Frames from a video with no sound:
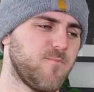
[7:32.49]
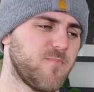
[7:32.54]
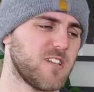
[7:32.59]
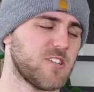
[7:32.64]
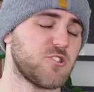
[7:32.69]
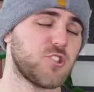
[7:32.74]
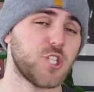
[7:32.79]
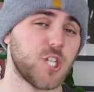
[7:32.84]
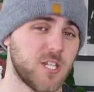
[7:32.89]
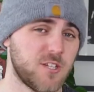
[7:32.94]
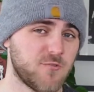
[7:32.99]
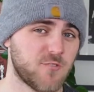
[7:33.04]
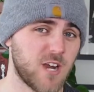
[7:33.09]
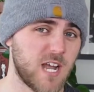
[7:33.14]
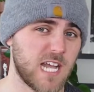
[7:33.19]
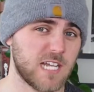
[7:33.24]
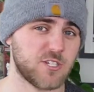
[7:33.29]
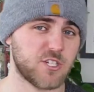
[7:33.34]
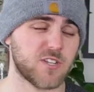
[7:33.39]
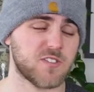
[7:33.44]
Shinra,
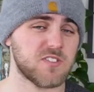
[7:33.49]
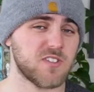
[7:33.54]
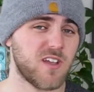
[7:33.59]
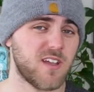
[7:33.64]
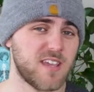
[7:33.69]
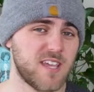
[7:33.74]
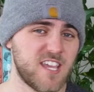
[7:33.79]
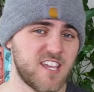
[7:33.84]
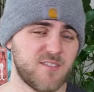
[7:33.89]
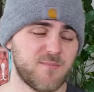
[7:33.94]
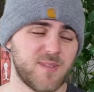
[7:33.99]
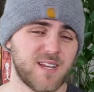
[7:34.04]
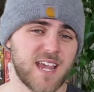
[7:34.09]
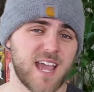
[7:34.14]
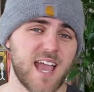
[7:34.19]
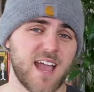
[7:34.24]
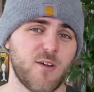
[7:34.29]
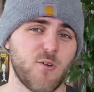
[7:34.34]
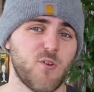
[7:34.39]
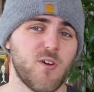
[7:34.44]
I just saw him and
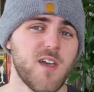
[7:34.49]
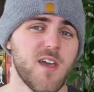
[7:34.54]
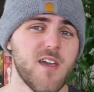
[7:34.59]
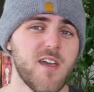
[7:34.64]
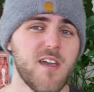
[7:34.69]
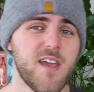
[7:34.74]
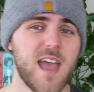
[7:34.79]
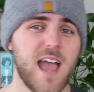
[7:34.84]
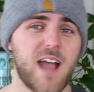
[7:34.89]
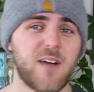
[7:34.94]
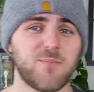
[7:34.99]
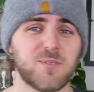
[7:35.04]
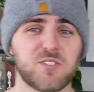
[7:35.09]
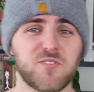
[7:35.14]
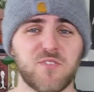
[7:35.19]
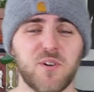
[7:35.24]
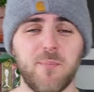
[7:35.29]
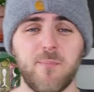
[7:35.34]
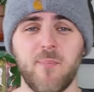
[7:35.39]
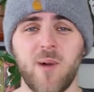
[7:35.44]
how much
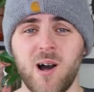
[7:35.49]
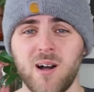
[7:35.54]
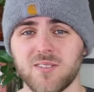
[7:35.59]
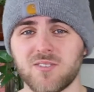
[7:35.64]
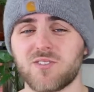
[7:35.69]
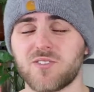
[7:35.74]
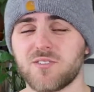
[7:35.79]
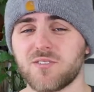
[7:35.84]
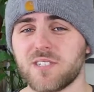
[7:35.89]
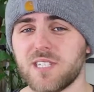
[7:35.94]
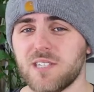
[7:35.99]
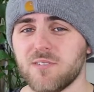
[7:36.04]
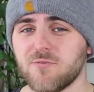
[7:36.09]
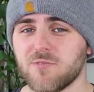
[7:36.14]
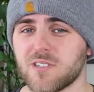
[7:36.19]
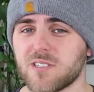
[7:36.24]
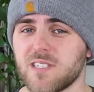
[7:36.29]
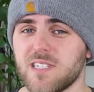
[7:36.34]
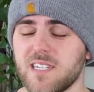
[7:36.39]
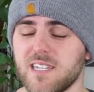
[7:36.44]
of a monster he
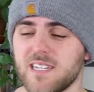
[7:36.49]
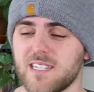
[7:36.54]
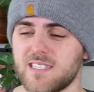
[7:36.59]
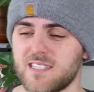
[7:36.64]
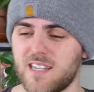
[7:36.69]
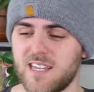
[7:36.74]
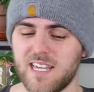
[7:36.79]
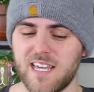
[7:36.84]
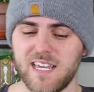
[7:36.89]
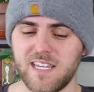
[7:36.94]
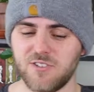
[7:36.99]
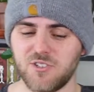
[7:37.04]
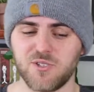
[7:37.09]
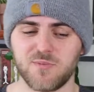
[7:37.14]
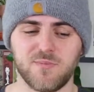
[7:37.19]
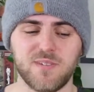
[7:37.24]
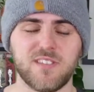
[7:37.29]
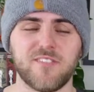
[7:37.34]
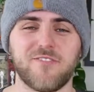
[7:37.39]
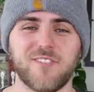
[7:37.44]
really is. Like, he
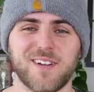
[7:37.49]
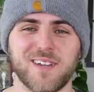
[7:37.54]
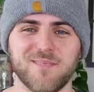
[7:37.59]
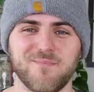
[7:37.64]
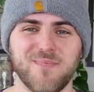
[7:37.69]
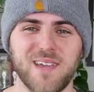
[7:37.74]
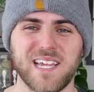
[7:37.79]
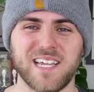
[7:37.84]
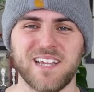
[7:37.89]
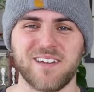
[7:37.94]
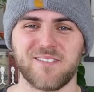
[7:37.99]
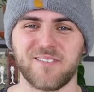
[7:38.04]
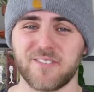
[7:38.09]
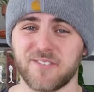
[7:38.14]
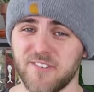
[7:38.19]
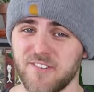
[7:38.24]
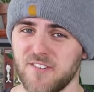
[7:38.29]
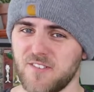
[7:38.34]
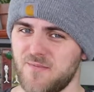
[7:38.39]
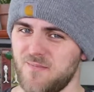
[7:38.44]
should be the fucking main
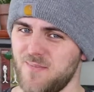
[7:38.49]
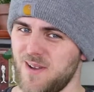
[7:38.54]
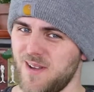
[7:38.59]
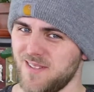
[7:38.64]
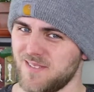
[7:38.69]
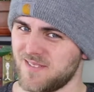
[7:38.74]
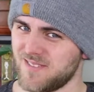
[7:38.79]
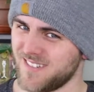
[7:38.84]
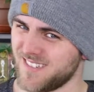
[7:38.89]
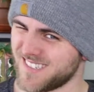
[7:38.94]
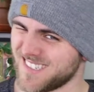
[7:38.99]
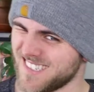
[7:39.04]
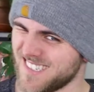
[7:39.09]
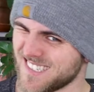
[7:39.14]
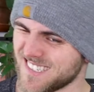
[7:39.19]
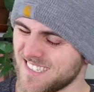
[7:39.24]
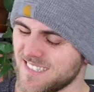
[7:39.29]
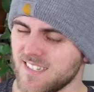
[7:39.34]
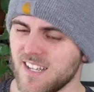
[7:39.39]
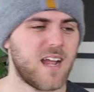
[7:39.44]
character of Monster.
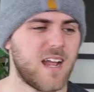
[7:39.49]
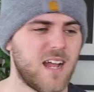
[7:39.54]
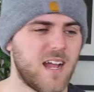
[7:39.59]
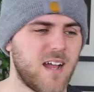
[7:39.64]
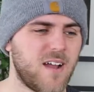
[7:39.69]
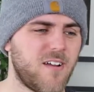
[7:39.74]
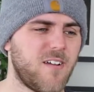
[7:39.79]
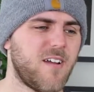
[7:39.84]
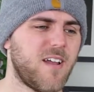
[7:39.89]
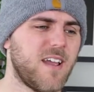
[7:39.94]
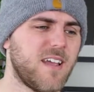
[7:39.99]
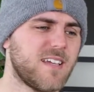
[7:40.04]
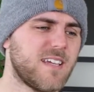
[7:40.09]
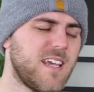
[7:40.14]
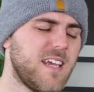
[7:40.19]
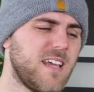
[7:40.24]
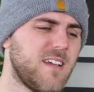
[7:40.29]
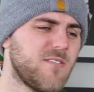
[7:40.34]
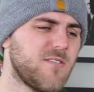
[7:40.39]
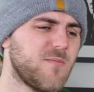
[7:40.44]
I
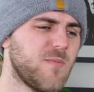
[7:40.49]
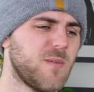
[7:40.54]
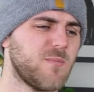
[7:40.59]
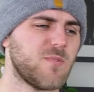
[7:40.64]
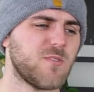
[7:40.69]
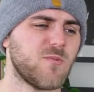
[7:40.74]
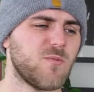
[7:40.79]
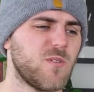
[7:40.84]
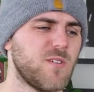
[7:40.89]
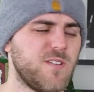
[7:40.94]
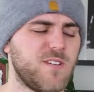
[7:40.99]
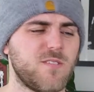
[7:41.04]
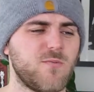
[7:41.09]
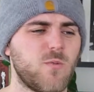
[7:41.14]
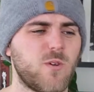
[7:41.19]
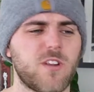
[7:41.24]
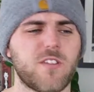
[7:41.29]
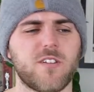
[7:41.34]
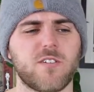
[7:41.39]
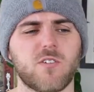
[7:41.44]
can't remember
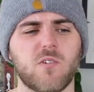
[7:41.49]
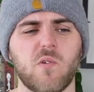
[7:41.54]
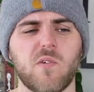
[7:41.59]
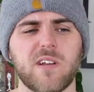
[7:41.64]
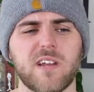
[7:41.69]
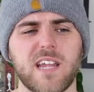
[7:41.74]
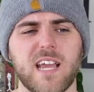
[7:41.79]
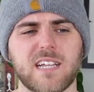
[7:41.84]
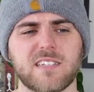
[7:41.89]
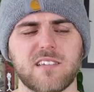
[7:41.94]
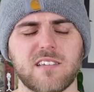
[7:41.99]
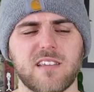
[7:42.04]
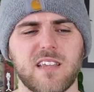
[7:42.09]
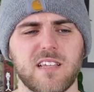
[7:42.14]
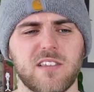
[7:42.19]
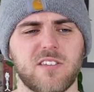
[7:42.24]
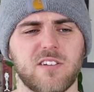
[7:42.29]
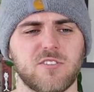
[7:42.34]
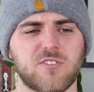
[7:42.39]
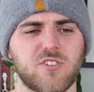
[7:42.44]
where they're going next. I
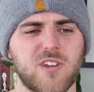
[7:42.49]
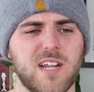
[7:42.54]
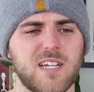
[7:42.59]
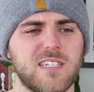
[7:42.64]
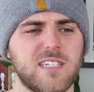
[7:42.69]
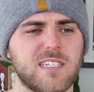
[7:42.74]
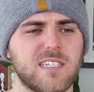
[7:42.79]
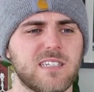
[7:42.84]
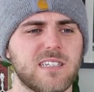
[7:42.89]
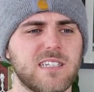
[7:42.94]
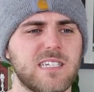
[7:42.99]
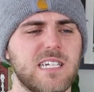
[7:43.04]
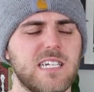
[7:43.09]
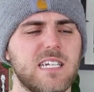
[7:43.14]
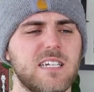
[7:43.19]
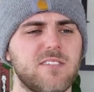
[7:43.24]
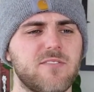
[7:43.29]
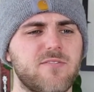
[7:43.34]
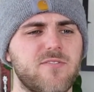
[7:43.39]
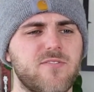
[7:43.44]
think they're trying to
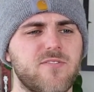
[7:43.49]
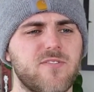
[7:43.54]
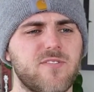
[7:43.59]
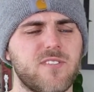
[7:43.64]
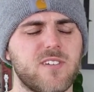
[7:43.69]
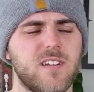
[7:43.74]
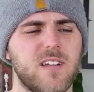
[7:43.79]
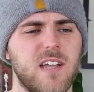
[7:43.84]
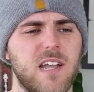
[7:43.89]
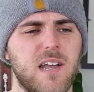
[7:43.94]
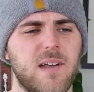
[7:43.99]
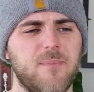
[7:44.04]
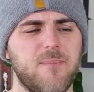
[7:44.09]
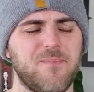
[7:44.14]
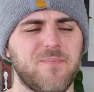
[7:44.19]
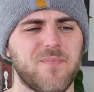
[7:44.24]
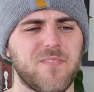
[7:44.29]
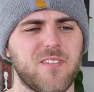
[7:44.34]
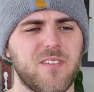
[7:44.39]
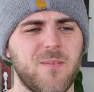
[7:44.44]
leave
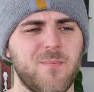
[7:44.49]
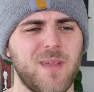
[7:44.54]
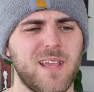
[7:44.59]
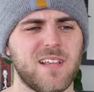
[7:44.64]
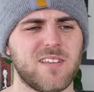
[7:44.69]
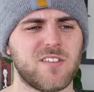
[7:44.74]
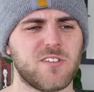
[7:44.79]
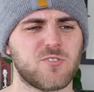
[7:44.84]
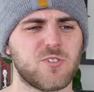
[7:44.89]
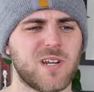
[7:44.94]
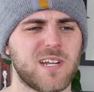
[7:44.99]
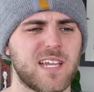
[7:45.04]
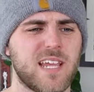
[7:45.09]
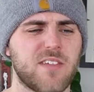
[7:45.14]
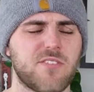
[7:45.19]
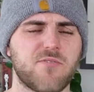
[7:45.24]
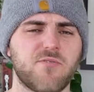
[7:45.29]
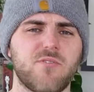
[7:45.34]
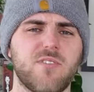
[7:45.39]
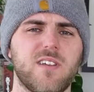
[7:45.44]
they're trying to
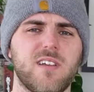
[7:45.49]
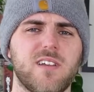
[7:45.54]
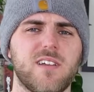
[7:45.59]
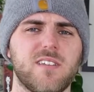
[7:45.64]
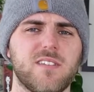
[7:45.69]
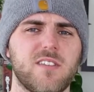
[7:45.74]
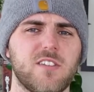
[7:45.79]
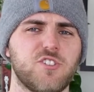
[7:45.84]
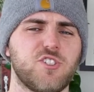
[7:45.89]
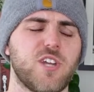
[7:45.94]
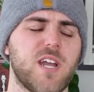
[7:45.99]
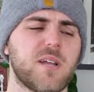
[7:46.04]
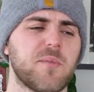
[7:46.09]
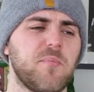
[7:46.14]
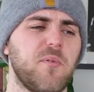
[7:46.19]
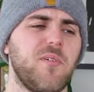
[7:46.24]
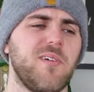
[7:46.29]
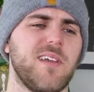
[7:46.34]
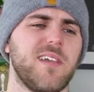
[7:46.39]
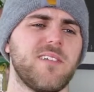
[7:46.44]
get through the
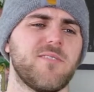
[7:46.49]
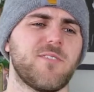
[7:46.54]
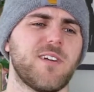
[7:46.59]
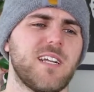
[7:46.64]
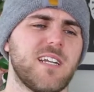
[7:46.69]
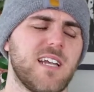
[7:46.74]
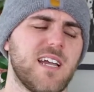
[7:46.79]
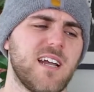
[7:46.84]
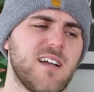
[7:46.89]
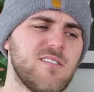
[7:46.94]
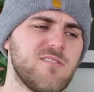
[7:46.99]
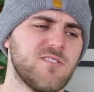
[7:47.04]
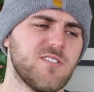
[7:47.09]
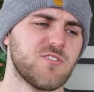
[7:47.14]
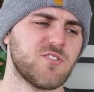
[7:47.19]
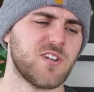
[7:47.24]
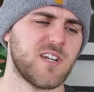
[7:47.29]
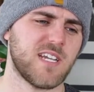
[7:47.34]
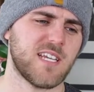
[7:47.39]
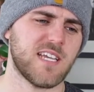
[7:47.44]
checkpoint right now, and they're
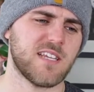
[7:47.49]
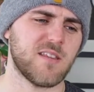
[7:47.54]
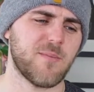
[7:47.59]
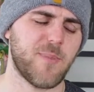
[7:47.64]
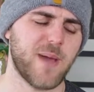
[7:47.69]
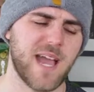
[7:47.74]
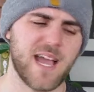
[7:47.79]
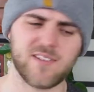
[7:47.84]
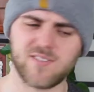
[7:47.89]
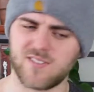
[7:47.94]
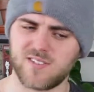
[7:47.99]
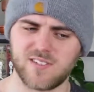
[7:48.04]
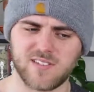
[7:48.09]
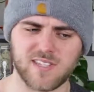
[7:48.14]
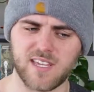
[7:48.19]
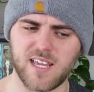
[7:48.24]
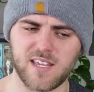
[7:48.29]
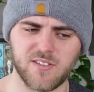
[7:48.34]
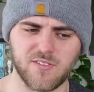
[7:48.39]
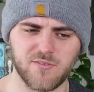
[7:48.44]
trying to get the passes
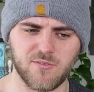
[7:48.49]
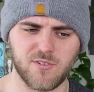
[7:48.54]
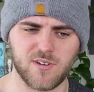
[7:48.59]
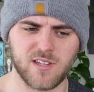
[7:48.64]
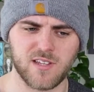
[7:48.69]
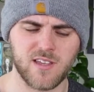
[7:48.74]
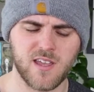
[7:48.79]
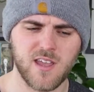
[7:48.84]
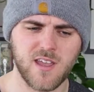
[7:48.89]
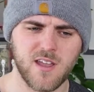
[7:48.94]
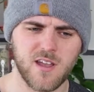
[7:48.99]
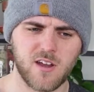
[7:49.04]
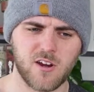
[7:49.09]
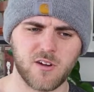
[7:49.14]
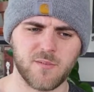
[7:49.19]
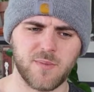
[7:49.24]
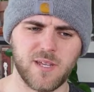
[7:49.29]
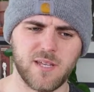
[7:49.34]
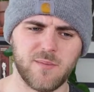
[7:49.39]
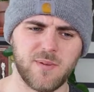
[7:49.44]
to get through it.
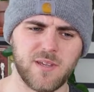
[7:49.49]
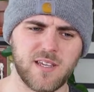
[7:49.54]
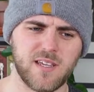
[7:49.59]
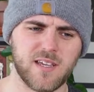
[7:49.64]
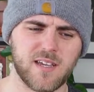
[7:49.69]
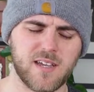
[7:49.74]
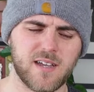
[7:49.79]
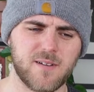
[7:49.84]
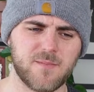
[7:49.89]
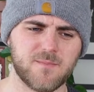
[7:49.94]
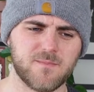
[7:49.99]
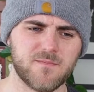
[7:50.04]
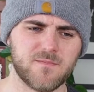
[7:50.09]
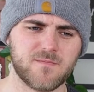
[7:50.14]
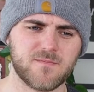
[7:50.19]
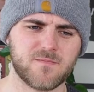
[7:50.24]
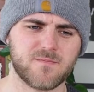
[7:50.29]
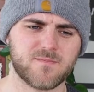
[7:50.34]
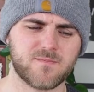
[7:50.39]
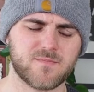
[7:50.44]
Or maybe
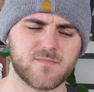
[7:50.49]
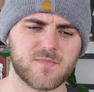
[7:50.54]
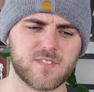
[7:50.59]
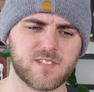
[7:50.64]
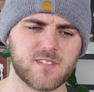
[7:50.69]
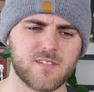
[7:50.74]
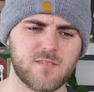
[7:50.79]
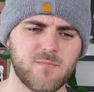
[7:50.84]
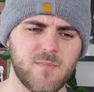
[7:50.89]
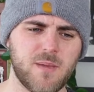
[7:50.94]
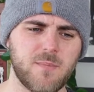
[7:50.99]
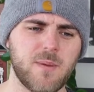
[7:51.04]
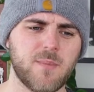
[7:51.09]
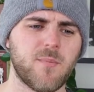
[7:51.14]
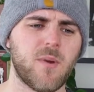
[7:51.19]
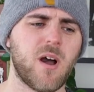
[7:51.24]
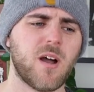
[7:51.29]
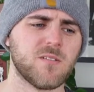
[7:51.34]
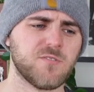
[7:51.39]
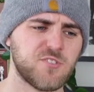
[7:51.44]

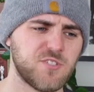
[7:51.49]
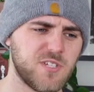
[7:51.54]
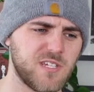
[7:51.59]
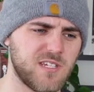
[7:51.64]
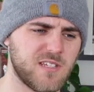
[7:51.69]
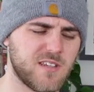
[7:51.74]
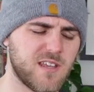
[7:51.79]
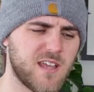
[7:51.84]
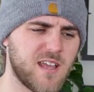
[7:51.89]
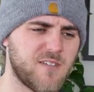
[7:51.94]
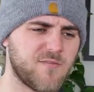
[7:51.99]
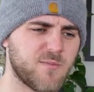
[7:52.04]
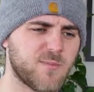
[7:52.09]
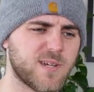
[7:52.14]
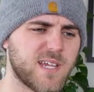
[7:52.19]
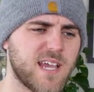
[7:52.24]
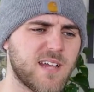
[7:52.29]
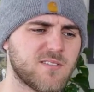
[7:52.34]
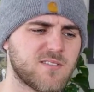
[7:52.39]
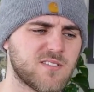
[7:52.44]
Manji,
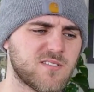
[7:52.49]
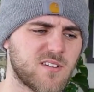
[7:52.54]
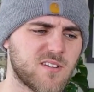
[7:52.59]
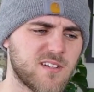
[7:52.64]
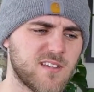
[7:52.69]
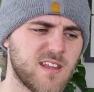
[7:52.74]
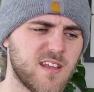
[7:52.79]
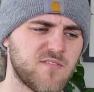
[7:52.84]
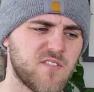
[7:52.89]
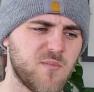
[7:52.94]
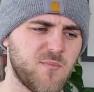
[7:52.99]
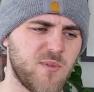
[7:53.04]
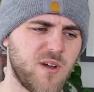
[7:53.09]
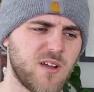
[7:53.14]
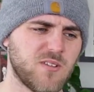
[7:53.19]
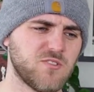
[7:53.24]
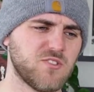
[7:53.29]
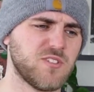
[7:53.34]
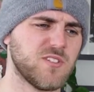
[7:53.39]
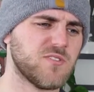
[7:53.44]
everybody else has already left, and
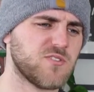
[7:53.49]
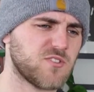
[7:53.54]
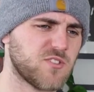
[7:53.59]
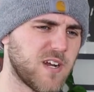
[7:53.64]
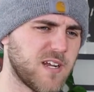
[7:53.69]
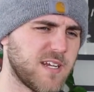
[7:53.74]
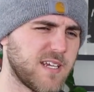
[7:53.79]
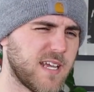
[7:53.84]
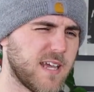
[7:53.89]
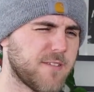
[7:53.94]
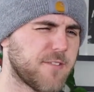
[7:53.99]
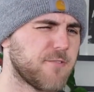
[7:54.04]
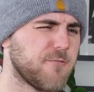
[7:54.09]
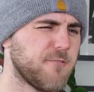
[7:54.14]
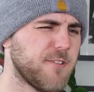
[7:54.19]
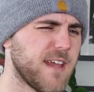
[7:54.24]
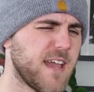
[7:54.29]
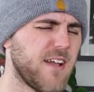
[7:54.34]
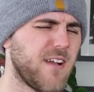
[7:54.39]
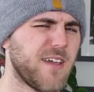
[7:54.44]
Manji is trying to get
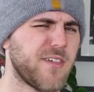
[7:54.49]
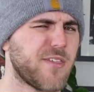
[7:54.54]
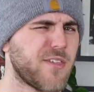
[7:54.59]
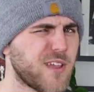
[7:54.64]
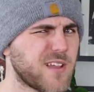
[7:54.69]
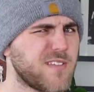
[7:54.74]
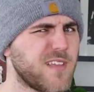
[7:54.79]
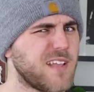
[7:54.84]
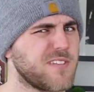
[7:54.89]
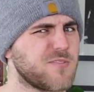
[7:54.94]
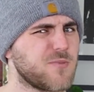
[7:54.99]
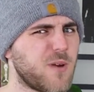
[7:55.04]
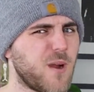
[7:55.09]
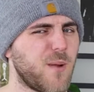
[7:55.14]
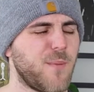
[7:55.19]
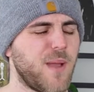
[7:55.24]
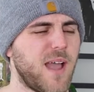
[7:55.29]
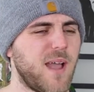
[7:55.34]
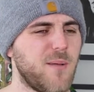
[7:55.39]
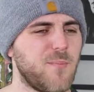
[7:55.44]
through now. I think that's where
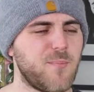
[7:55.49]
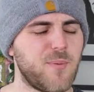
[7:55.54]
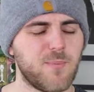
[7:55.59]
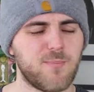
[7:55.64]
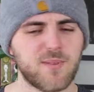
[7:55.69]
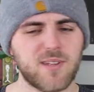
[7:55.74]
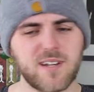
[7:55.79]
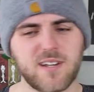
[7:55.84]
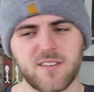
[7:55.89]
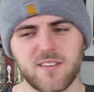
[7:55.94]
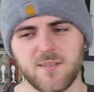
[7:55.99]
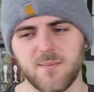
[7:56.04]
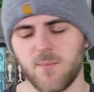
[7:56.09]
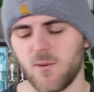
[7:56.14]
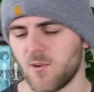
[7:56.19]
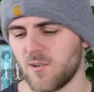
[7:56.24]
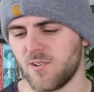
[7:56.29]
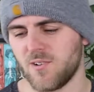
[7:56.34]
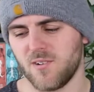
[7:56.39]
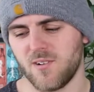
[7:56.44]
I'm at. But Blade of the
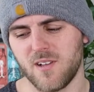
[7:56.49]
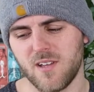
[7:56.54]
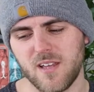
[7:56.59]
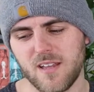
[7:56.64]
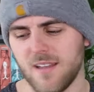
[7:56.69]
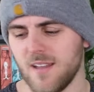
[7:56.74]
Immortal,